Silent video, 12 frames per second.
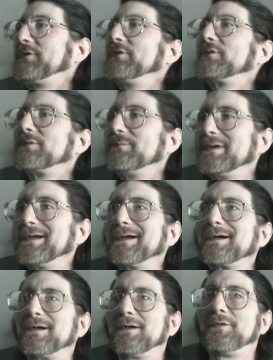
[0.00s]
you from
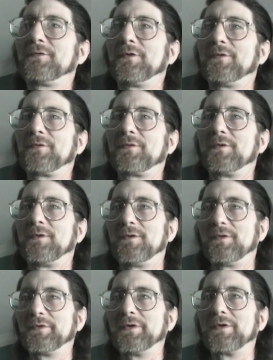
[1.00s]
being conscious
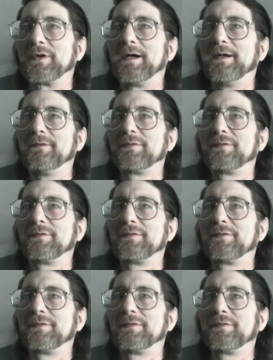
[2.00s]
all your life.